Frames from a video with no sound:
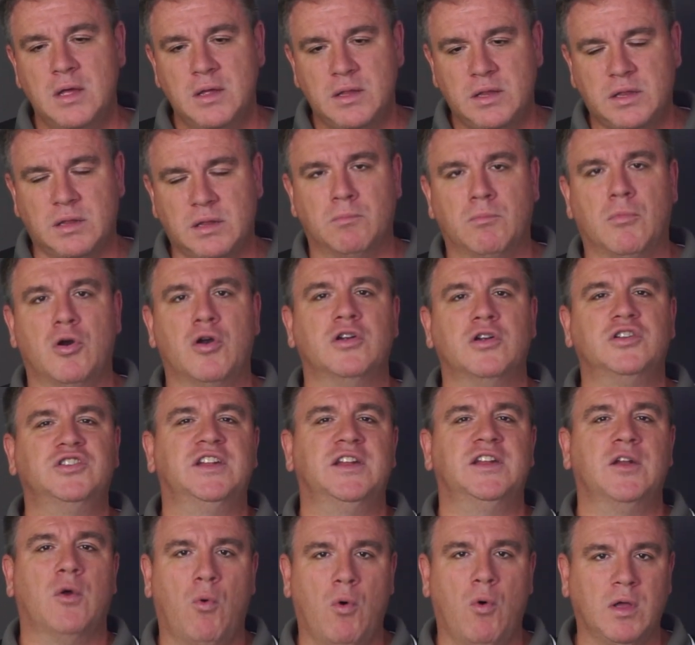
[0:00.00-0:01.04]
submerged
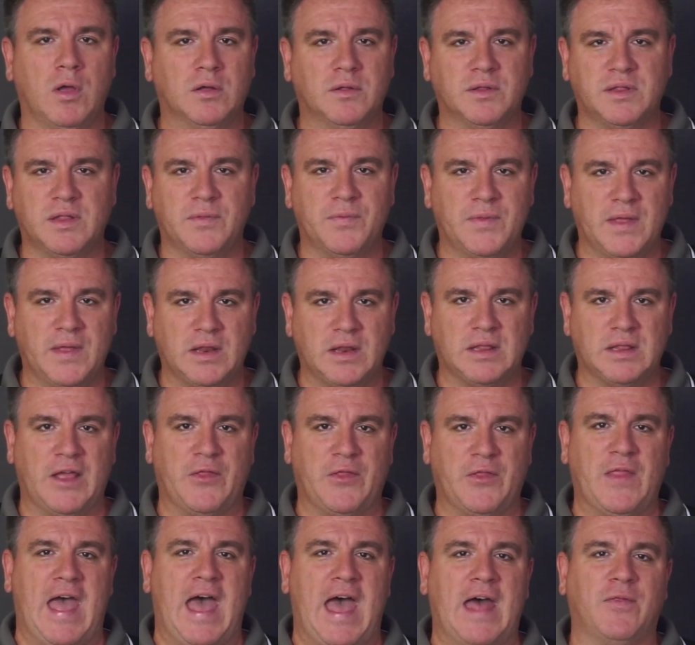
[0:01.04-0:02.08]
in oils and things
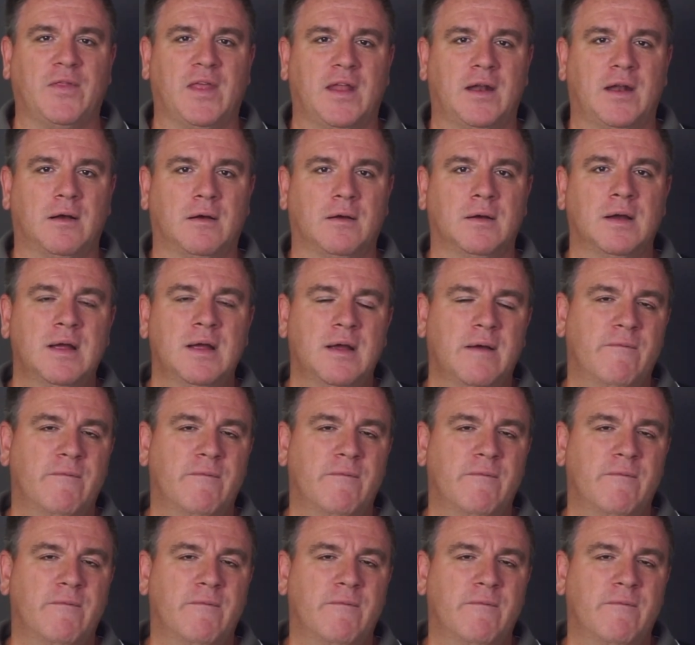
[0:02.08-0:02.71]
like that are